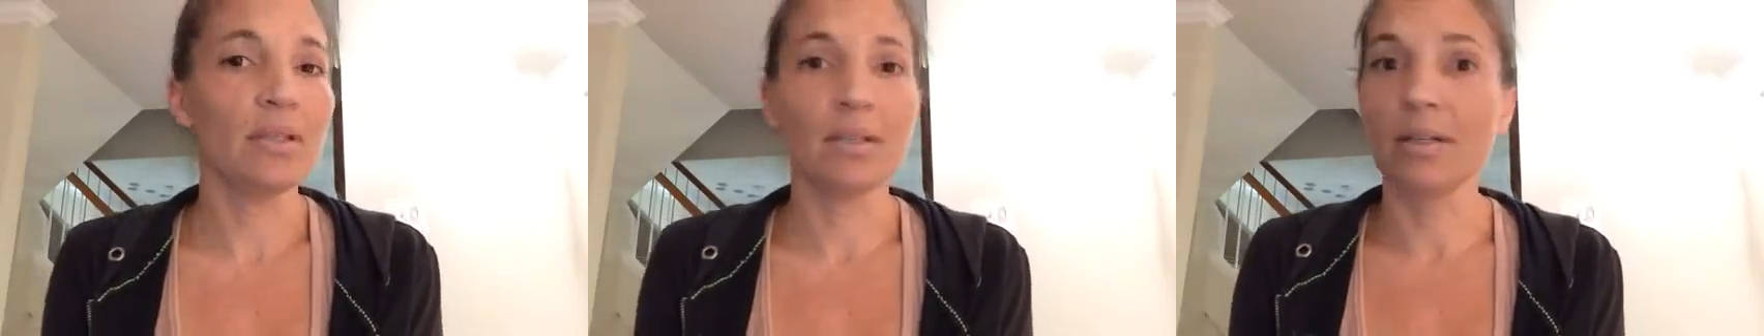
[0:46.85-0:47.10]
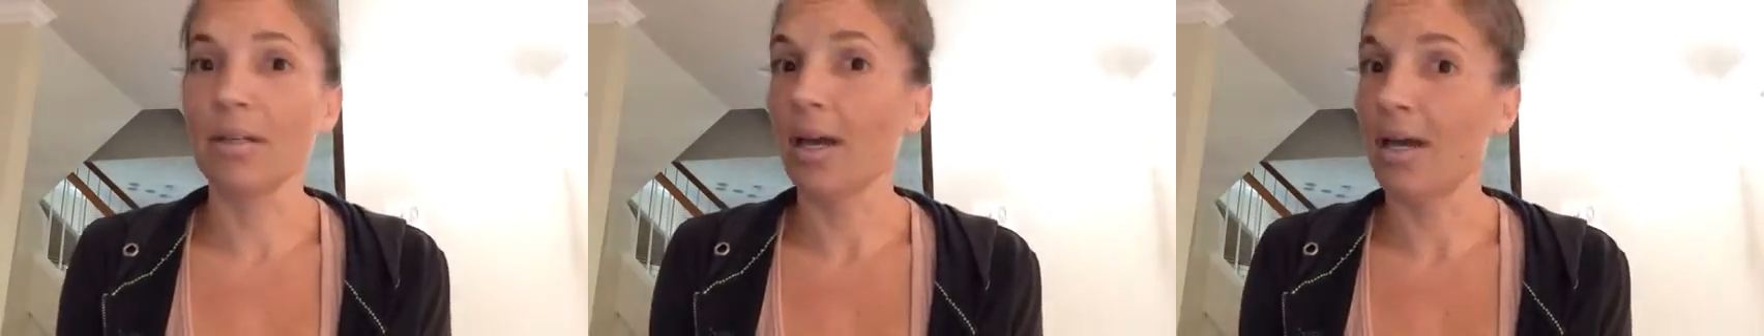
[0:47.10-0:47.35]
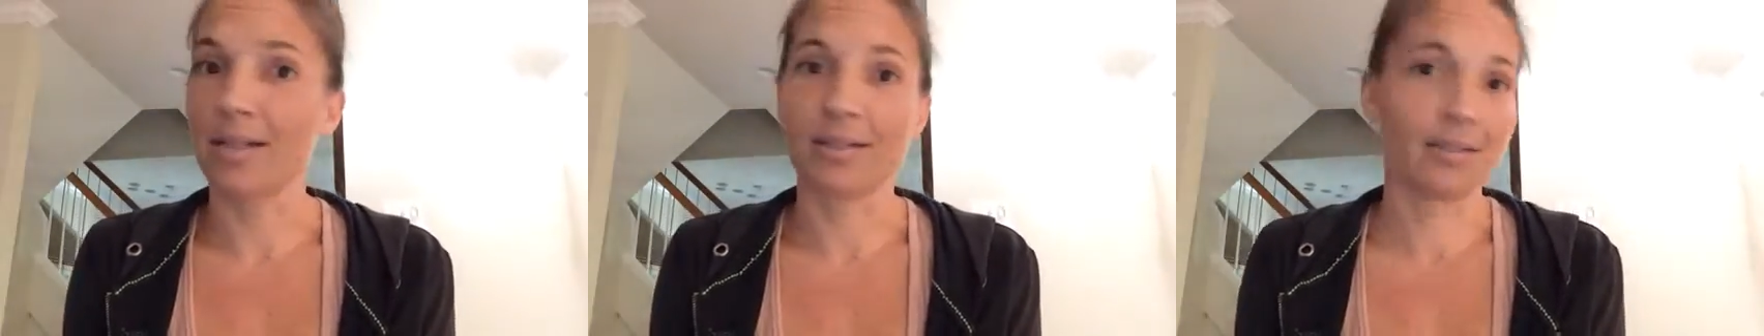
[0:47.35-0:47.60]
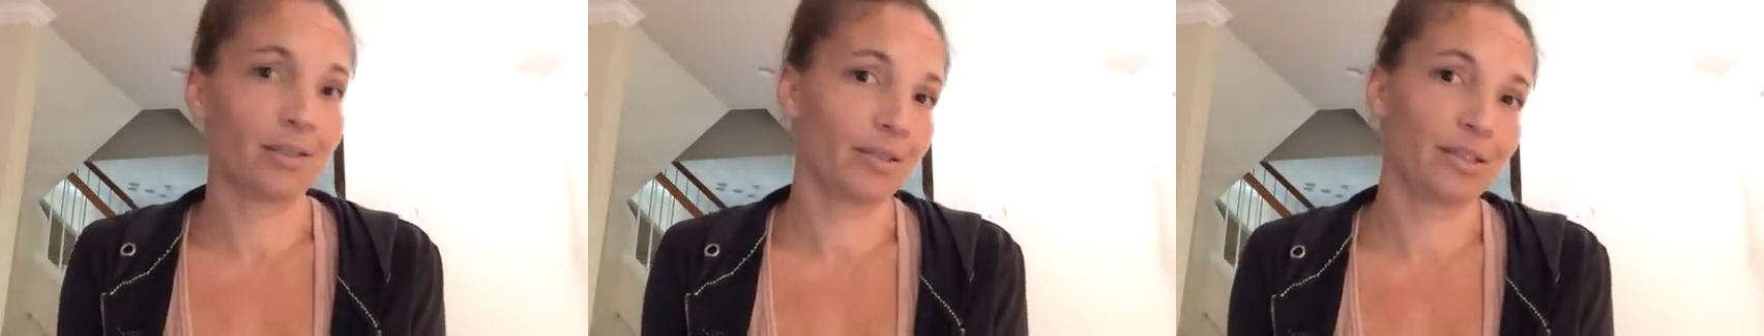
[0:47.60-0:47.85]

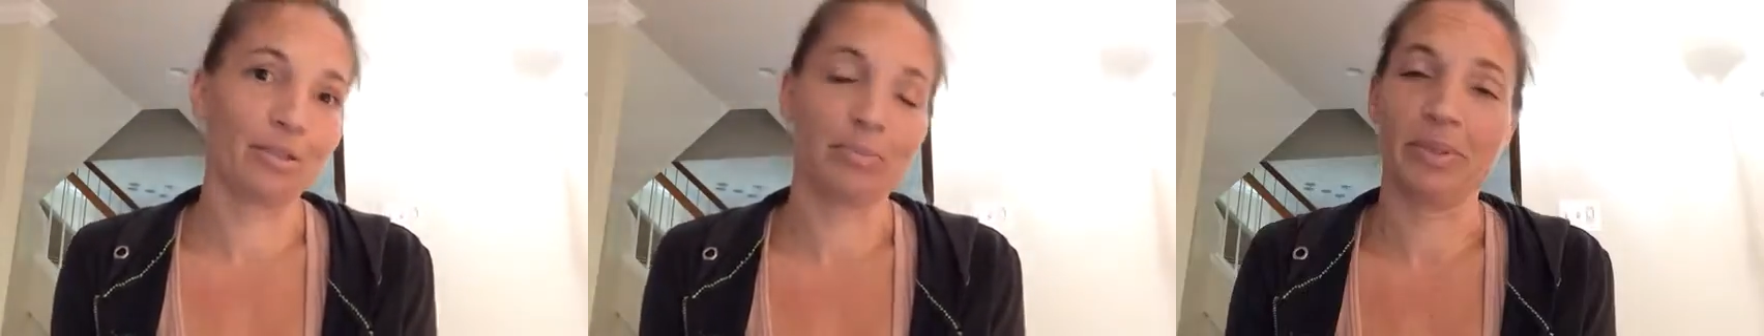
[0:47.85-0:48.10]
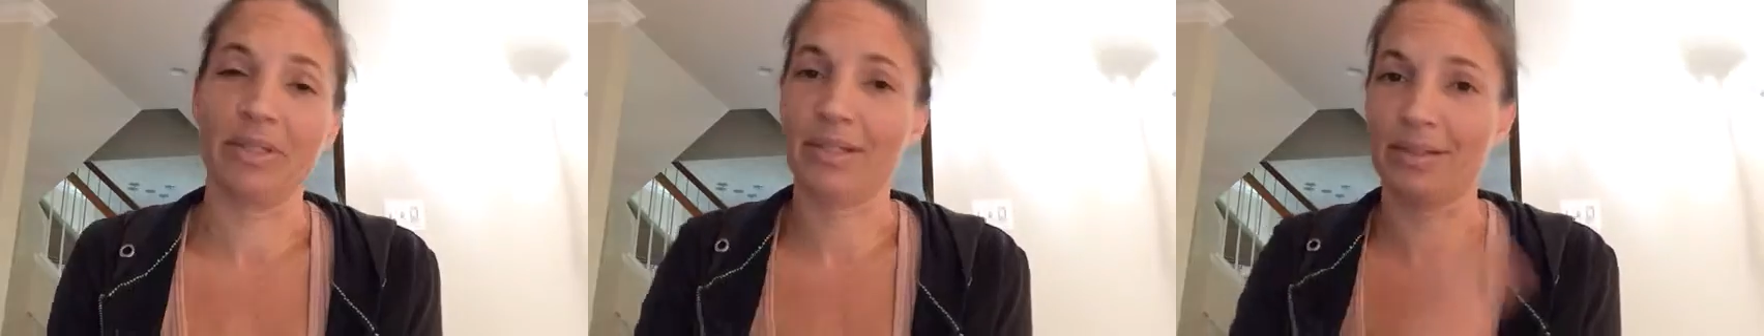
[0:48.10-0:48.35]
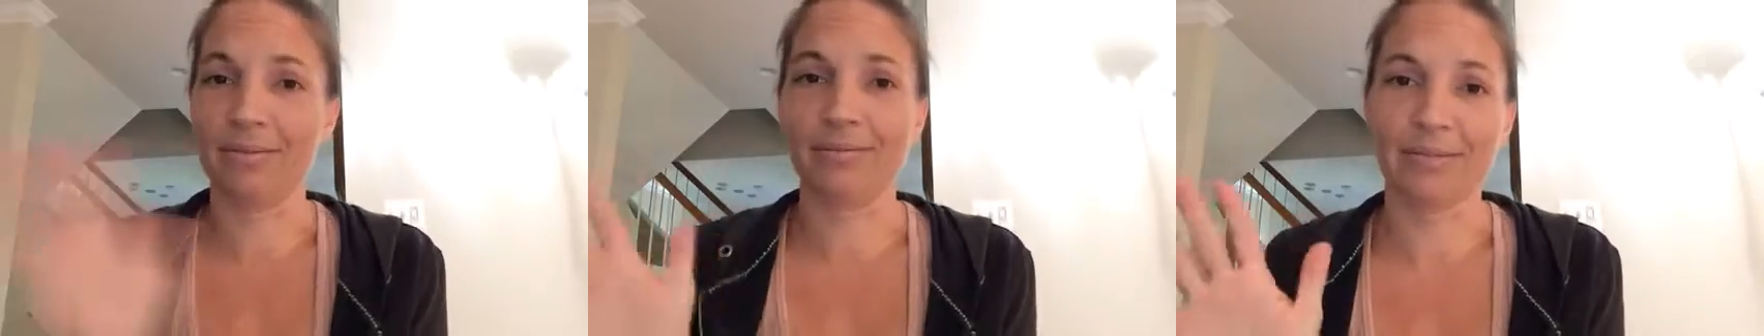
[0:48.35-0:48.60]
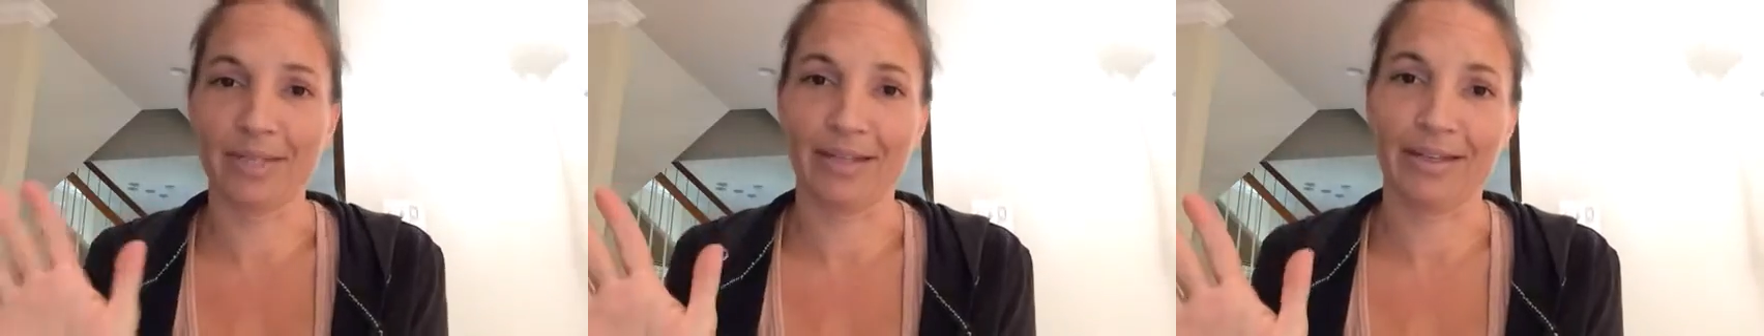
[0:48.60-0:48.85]
not to be
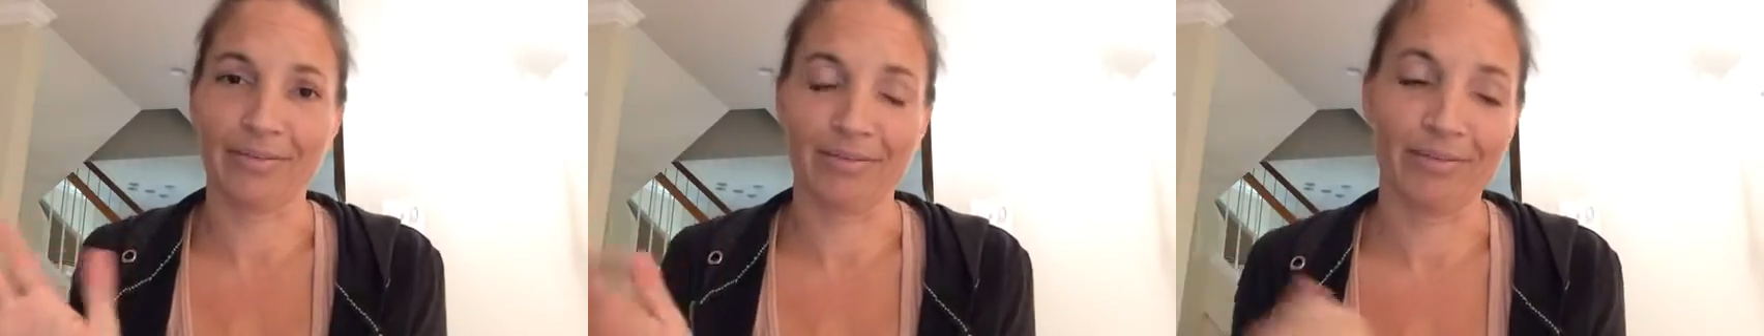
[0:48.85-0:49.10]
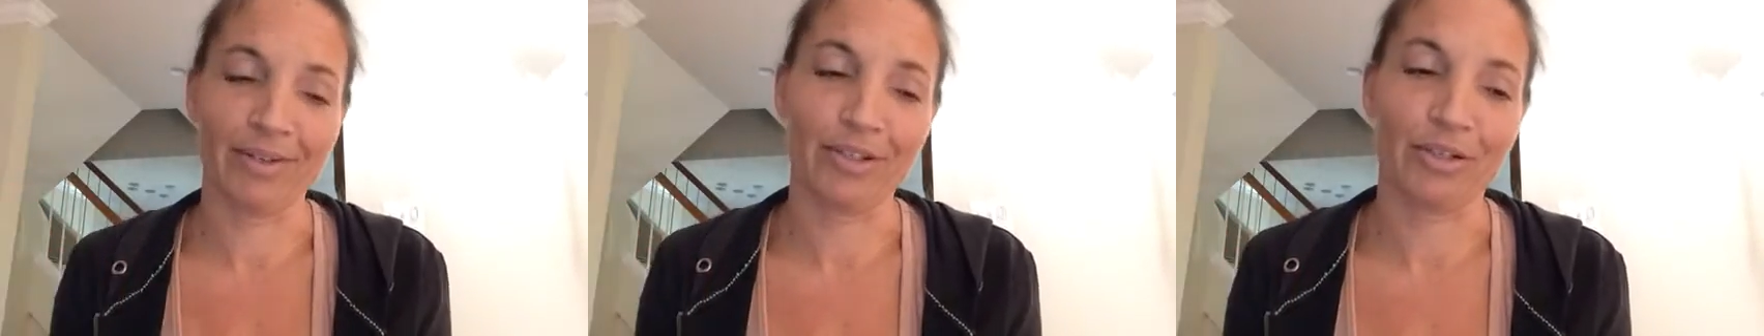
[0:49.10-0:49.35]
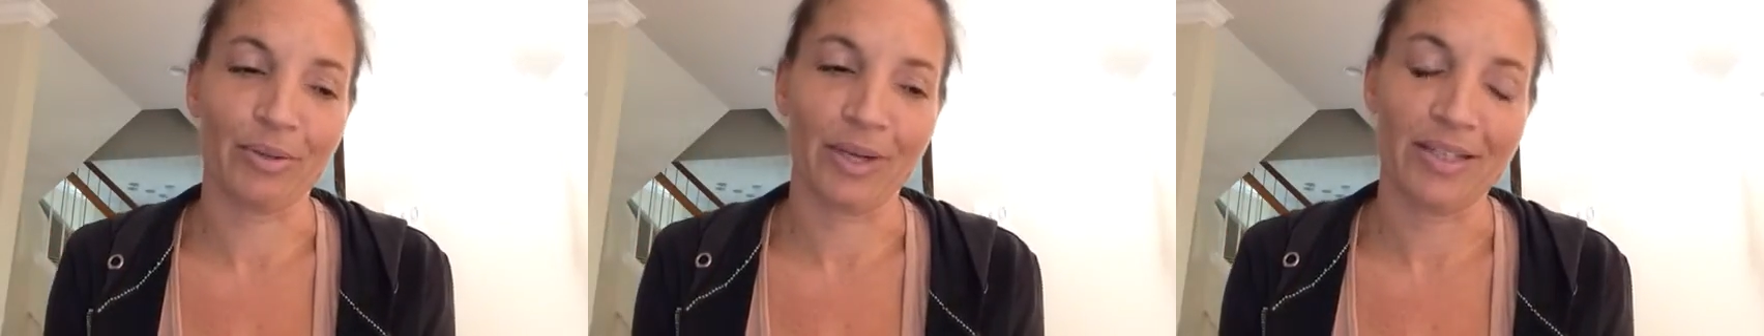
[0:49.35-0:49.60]
taken, you know,